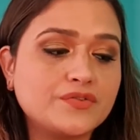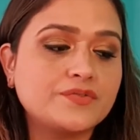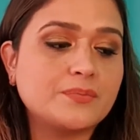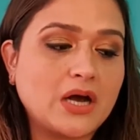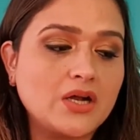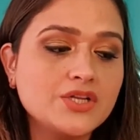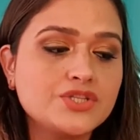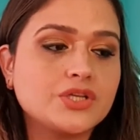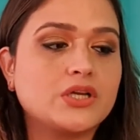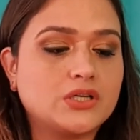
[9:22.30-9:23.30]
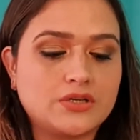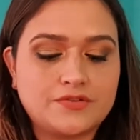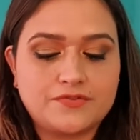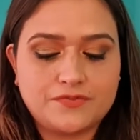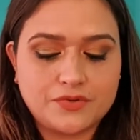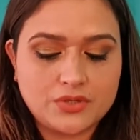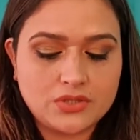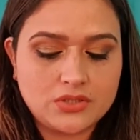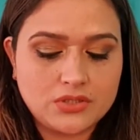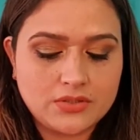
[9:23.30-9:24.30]
March. For
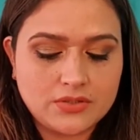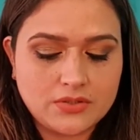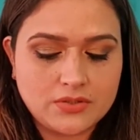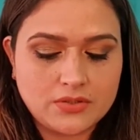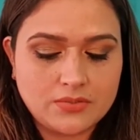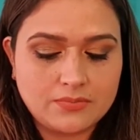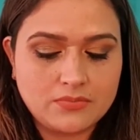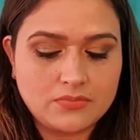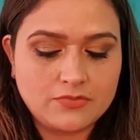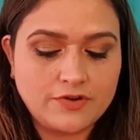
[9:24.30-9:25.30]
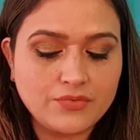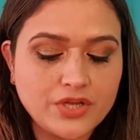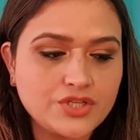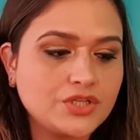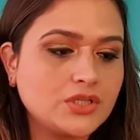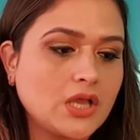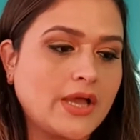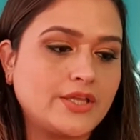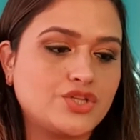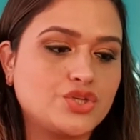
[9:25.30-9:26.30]
the foundation,
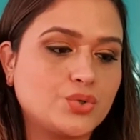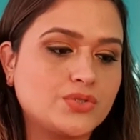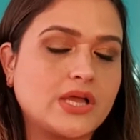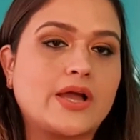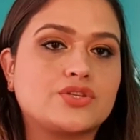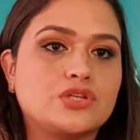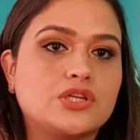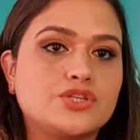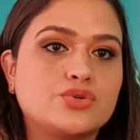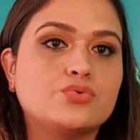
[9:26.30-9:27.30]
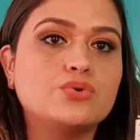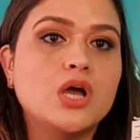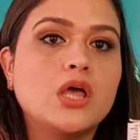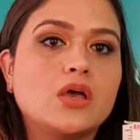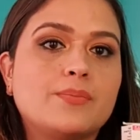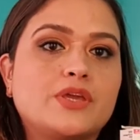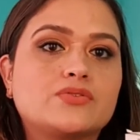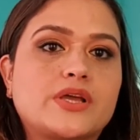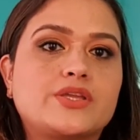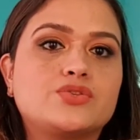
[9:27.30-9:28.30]
I chose actually 2,
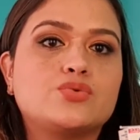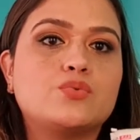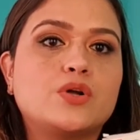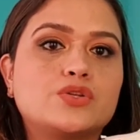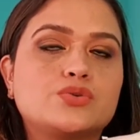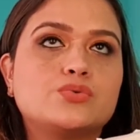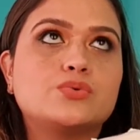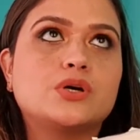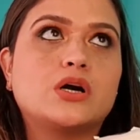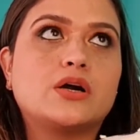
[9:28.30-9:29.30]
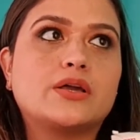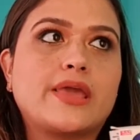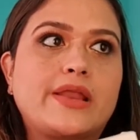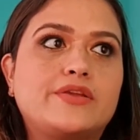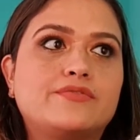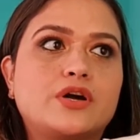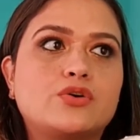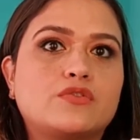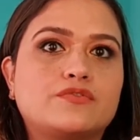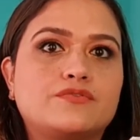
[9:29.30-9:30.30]
because I do want to carry one
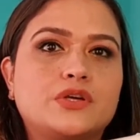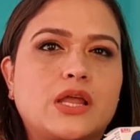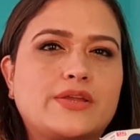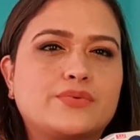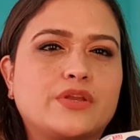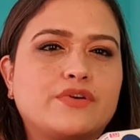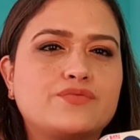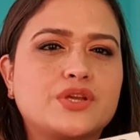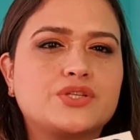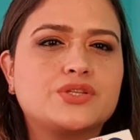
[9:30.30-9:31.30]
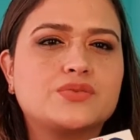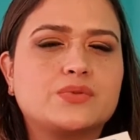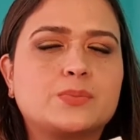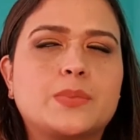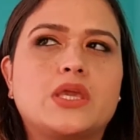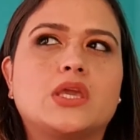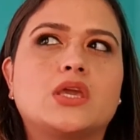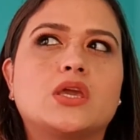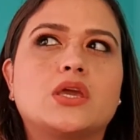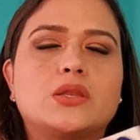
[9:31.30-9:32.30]
of the lightweight foundations with
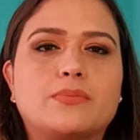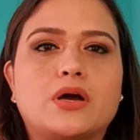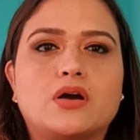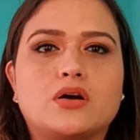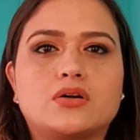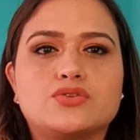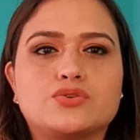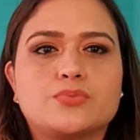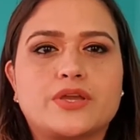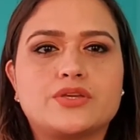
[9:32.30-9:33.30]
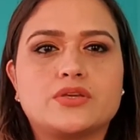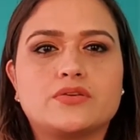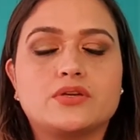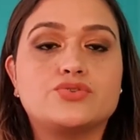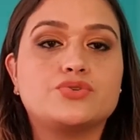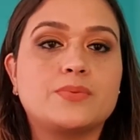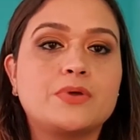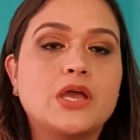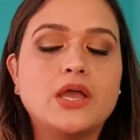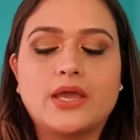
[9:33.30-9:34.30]
me in to my trip,
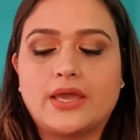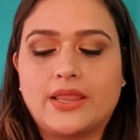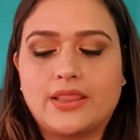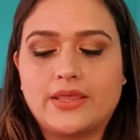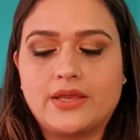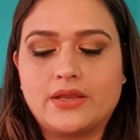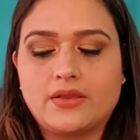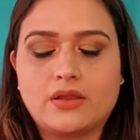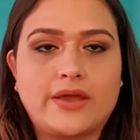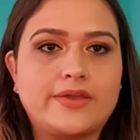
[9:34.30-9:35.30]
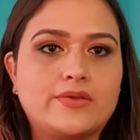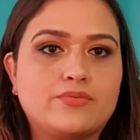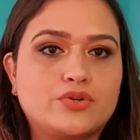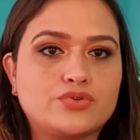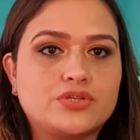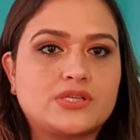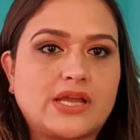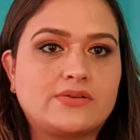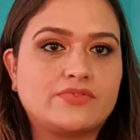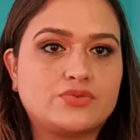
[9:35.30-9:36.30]
and then I want to
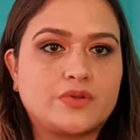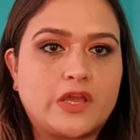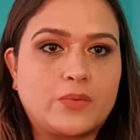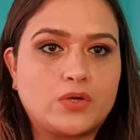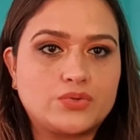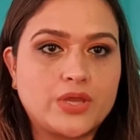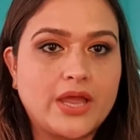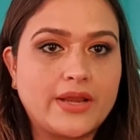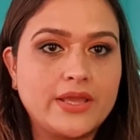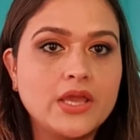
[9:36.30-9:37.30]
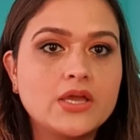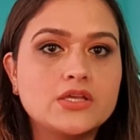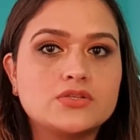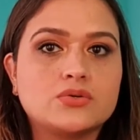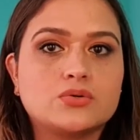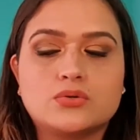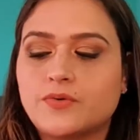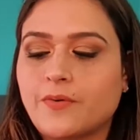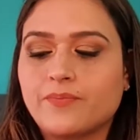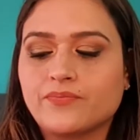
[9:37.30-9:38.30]
decide which one I want to carry. So